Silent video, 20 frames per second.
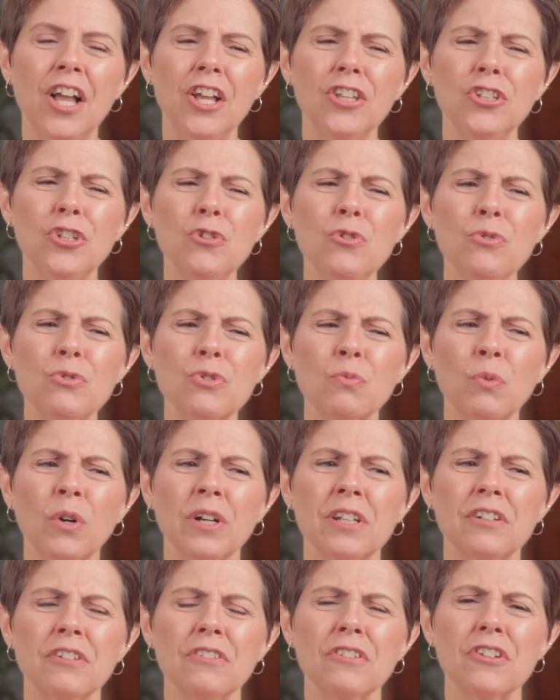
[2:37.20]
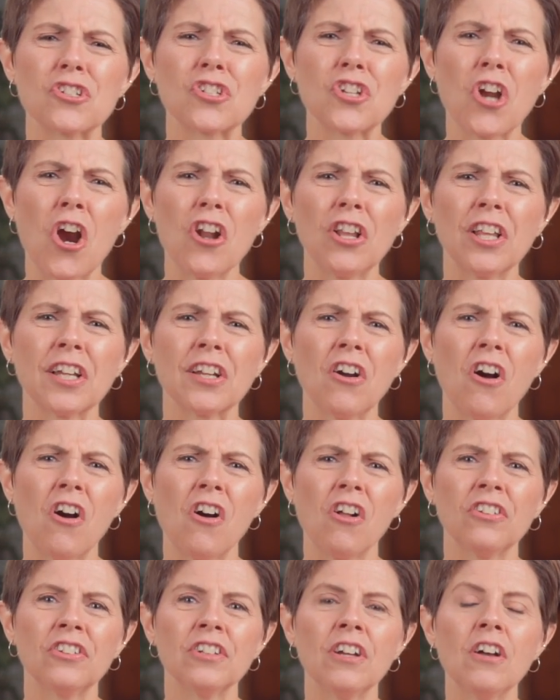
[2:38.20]
Use what Charlotte
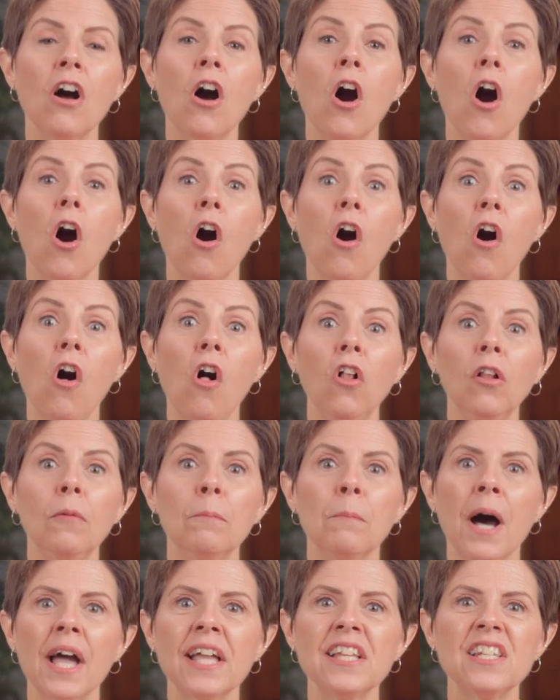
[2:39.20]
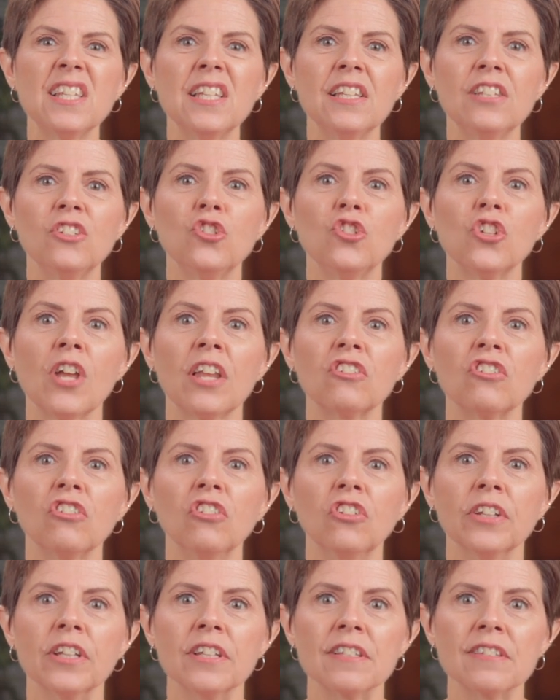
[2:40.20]
called almighty
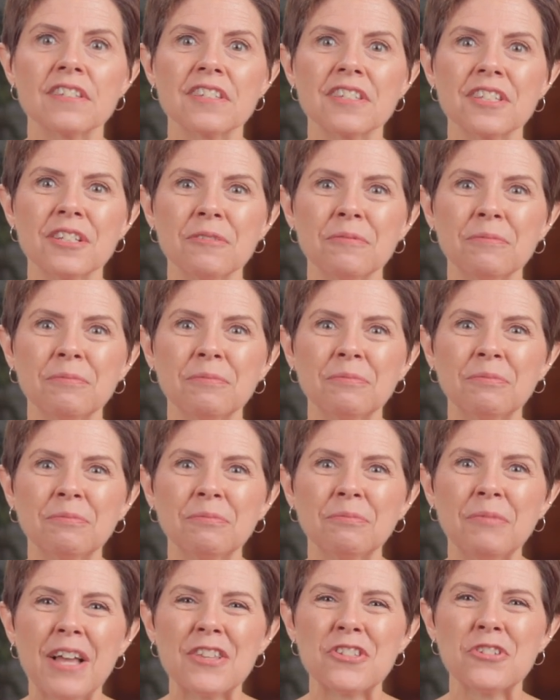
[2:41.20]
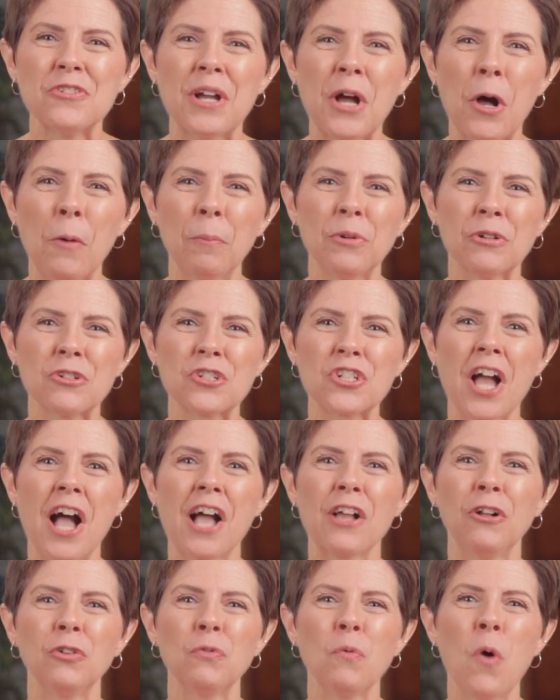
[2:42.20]
gentleness as you help your
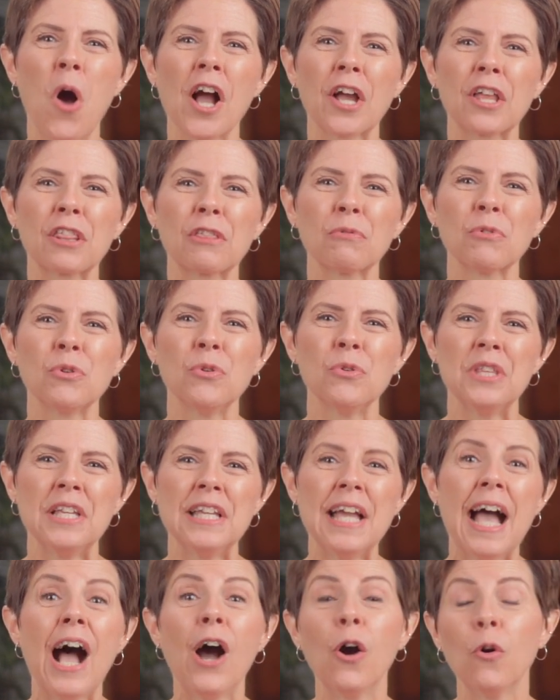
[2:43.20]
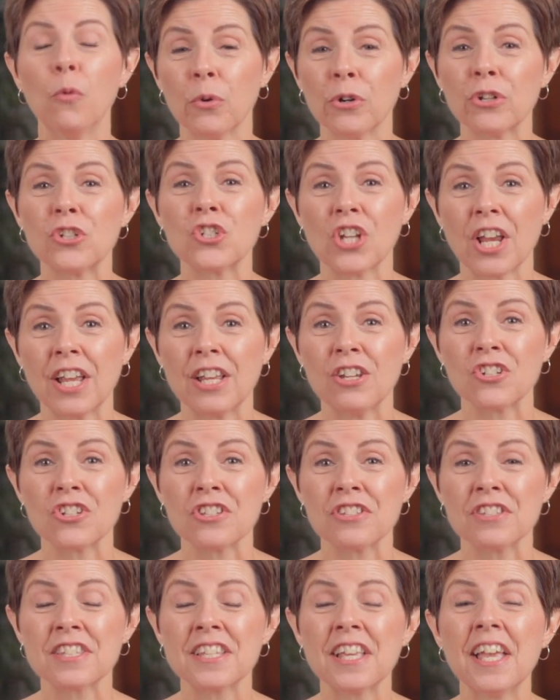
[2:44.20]
child walk through the outward
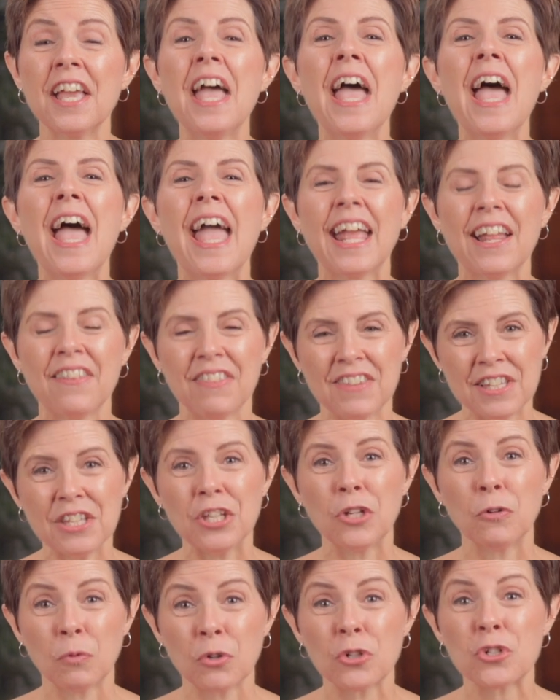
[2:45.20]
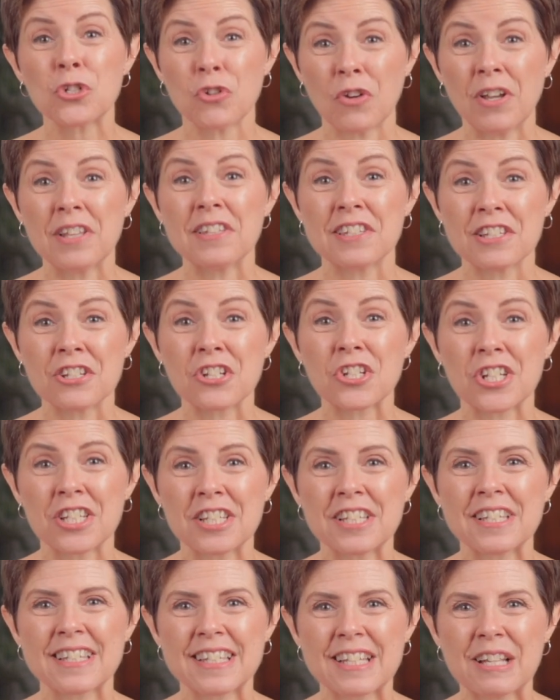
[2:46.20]
changes and the inward
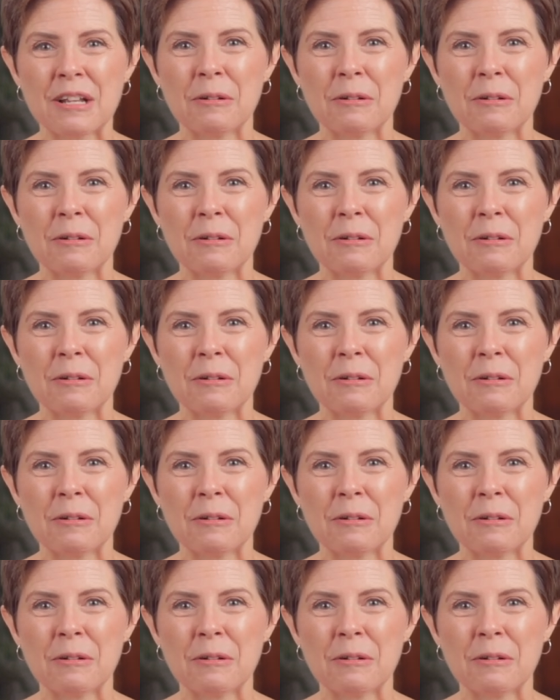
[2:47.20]
transitions.